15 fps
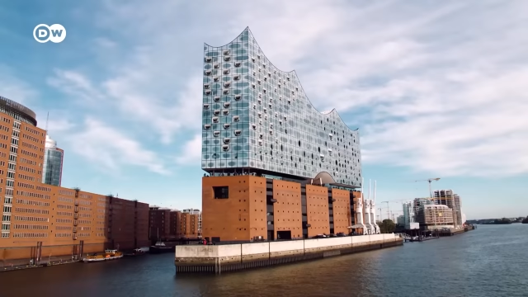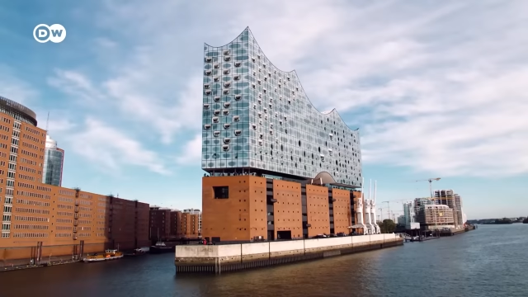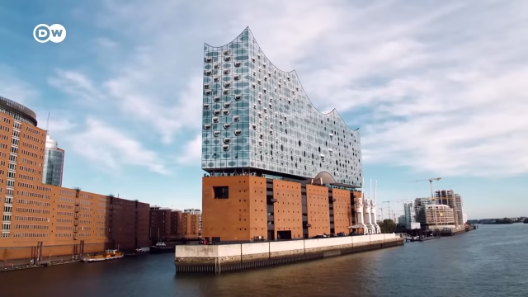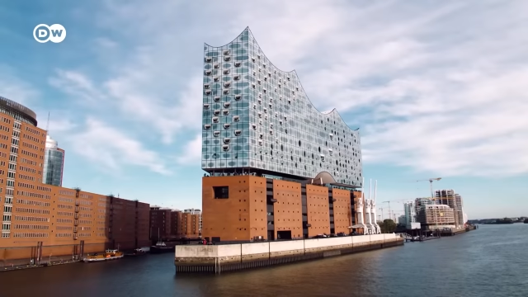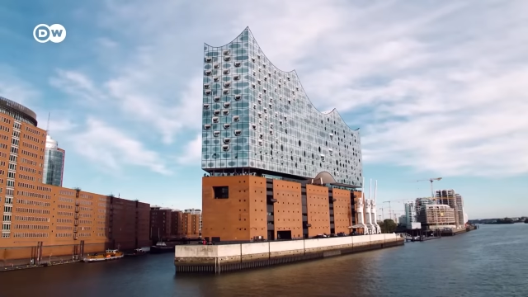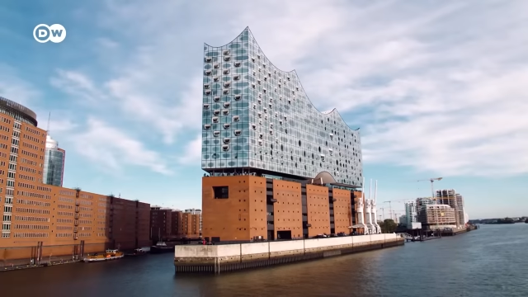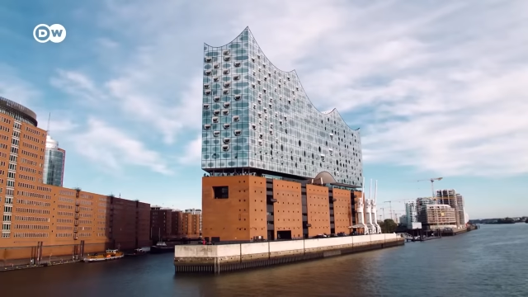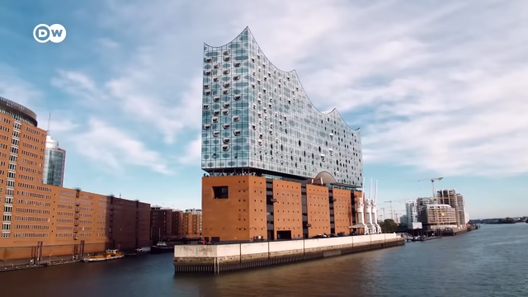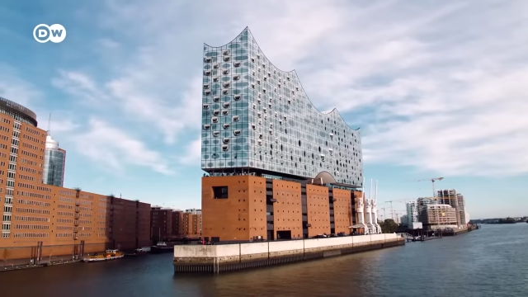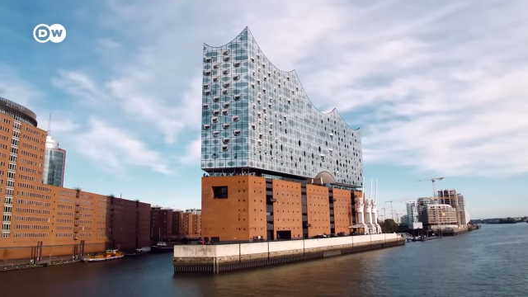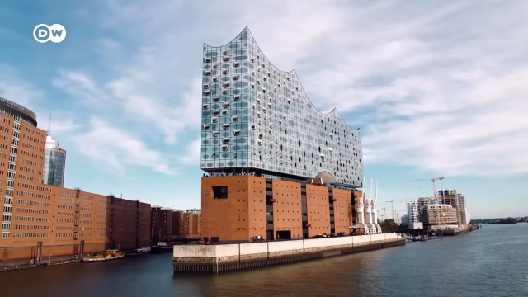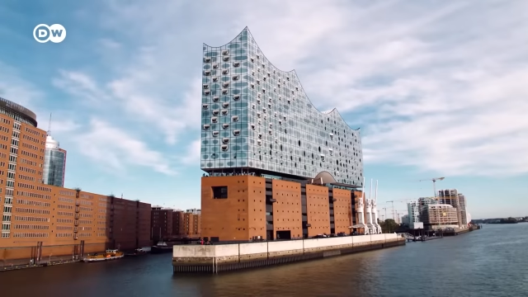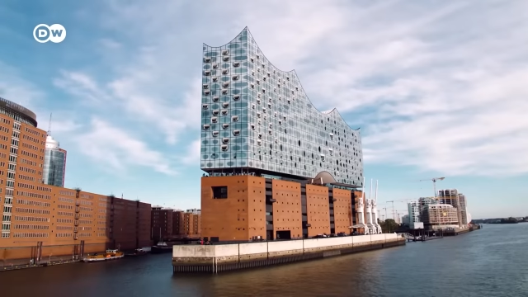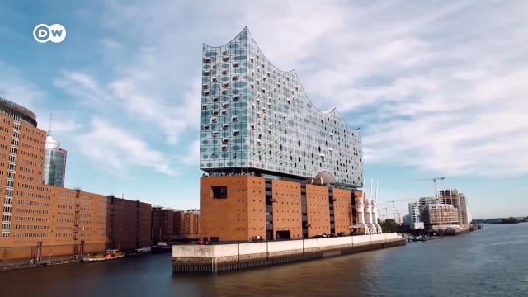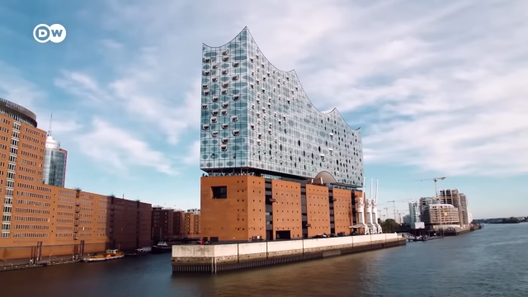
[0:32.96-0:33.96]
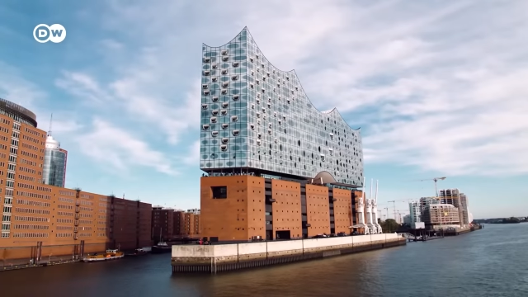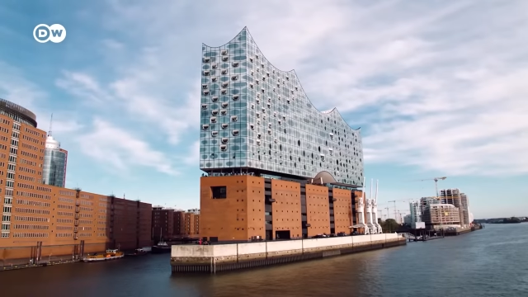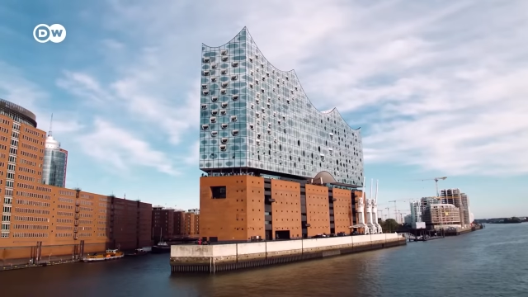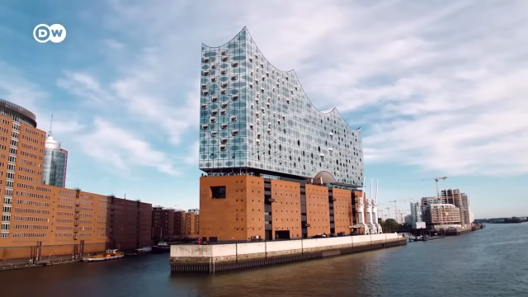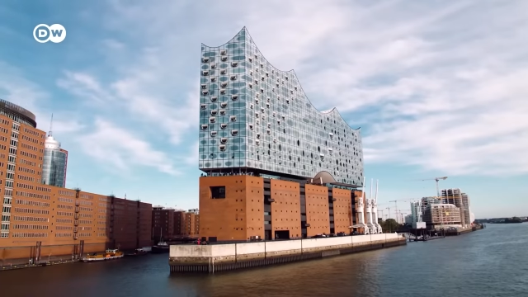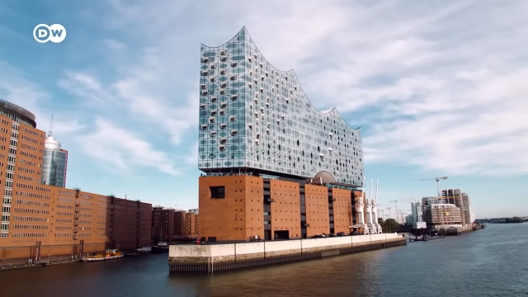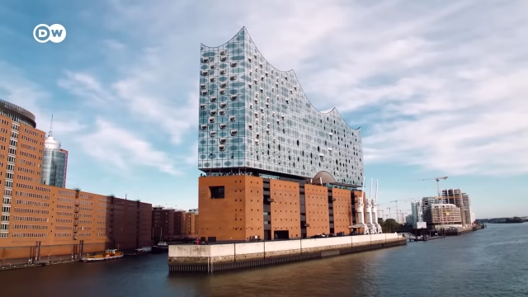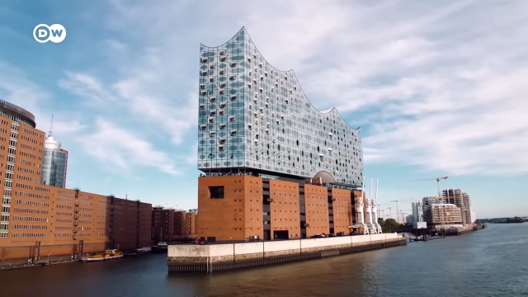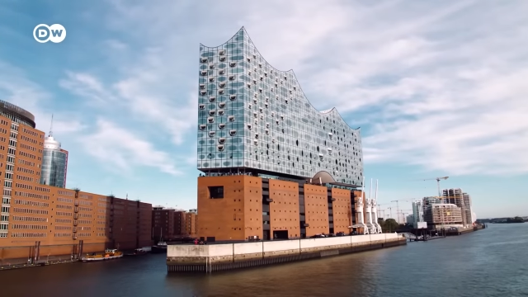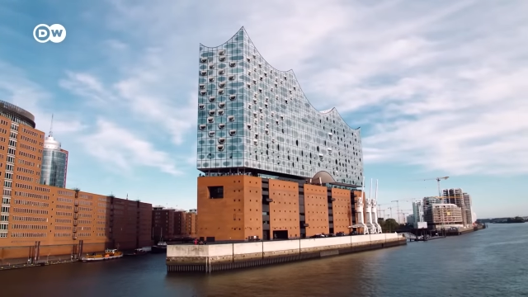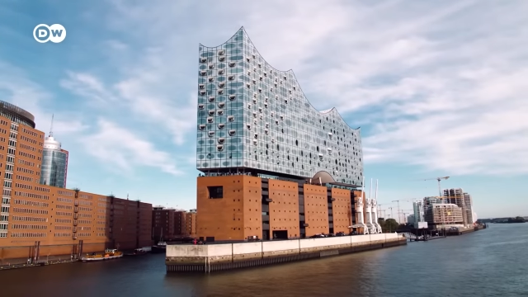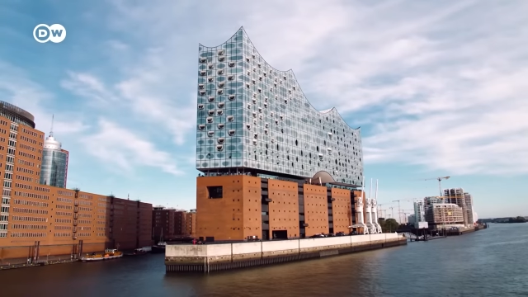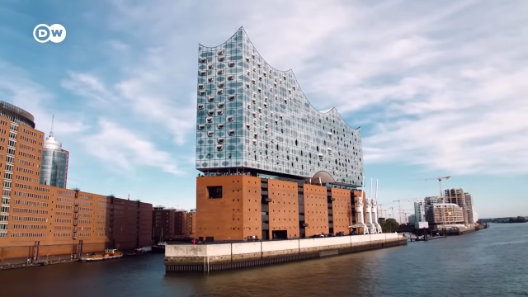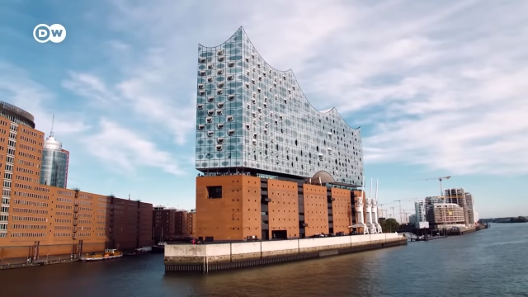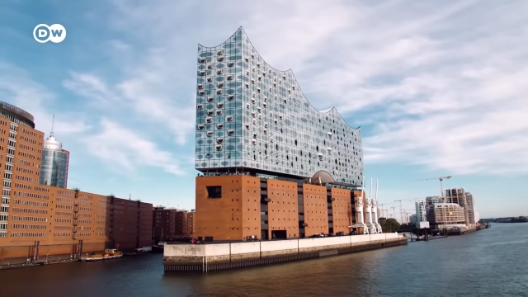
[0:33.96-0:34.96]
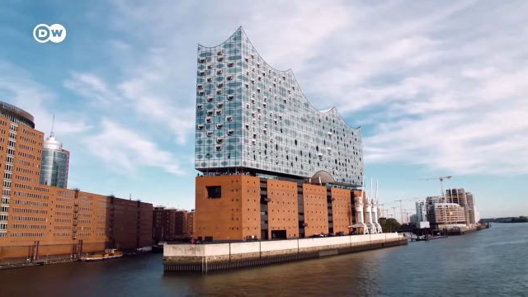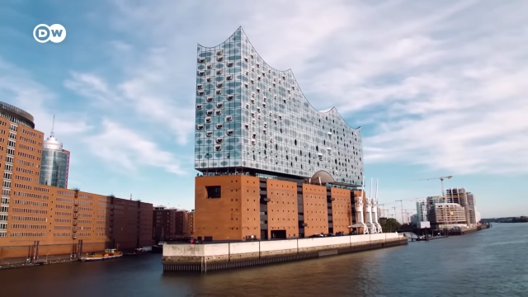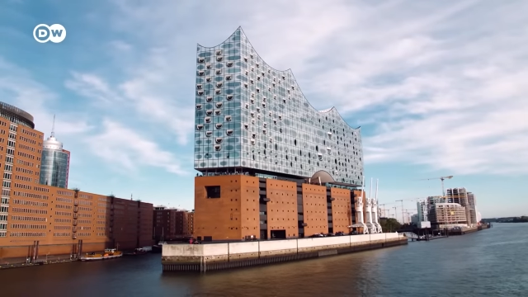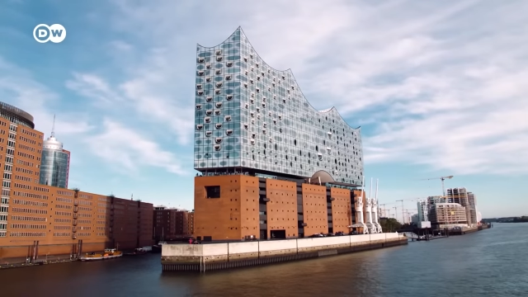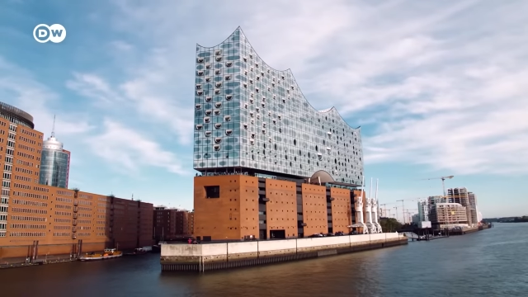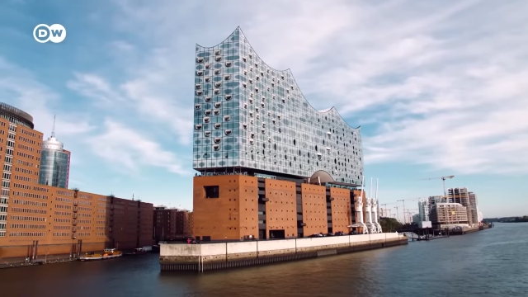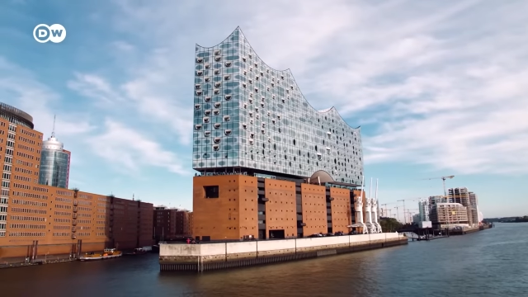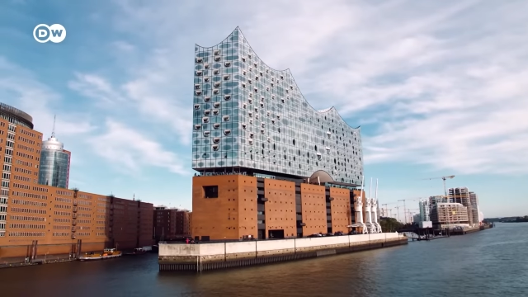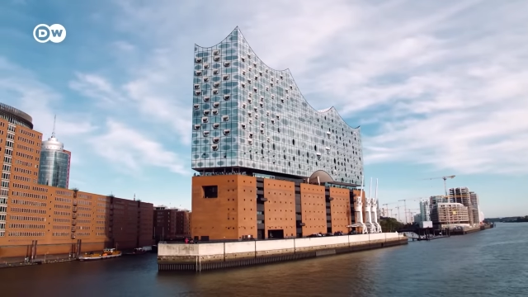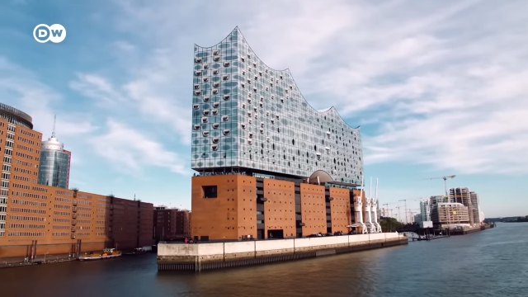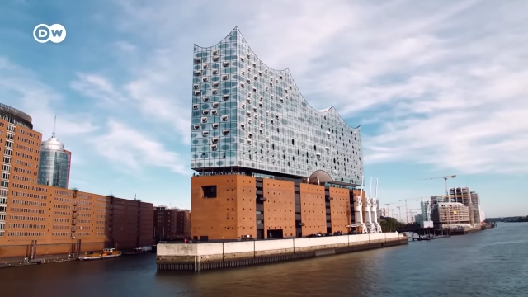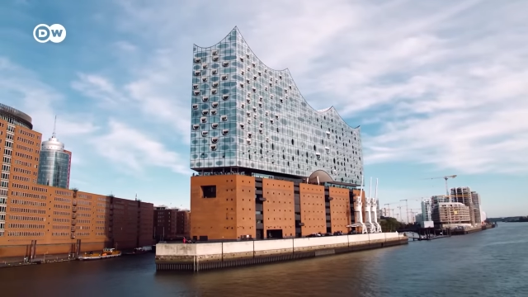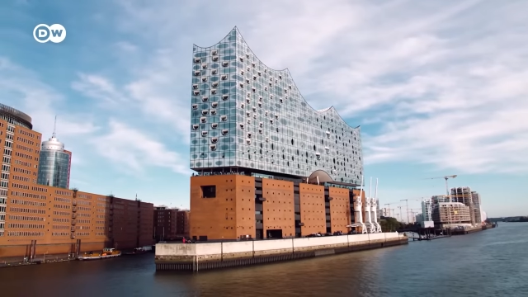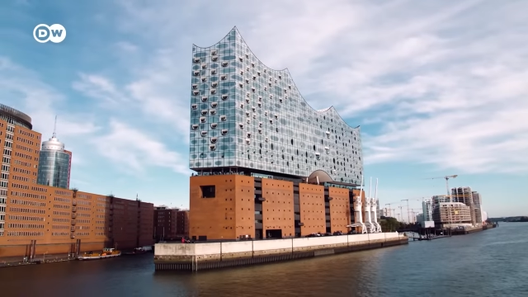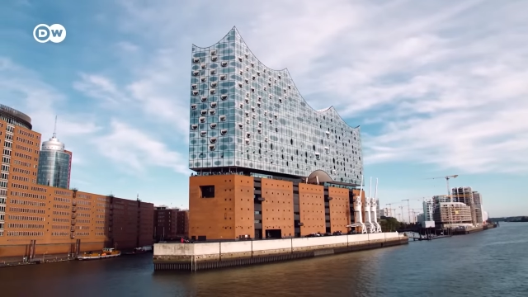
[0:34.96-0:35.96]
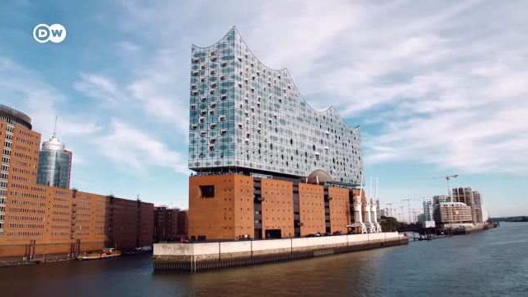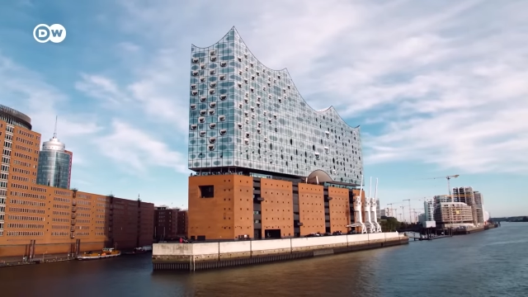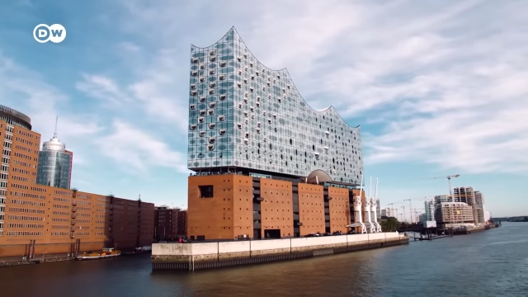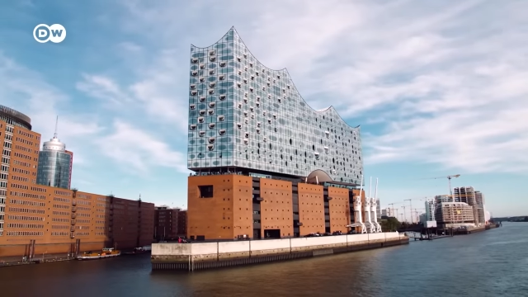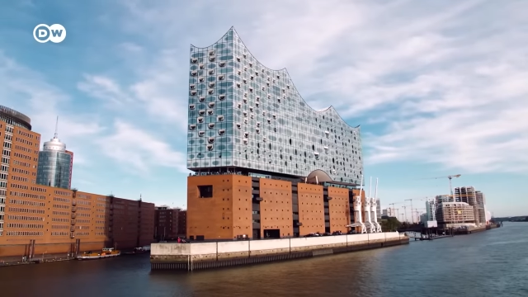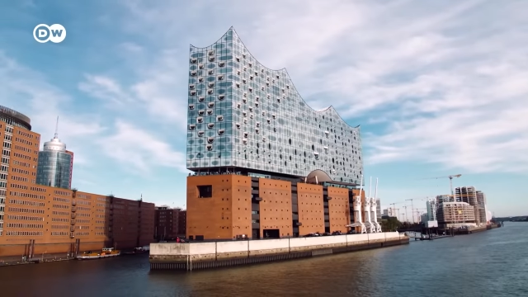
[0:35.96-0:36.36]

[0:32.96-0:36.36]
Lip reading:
(no speaker visible)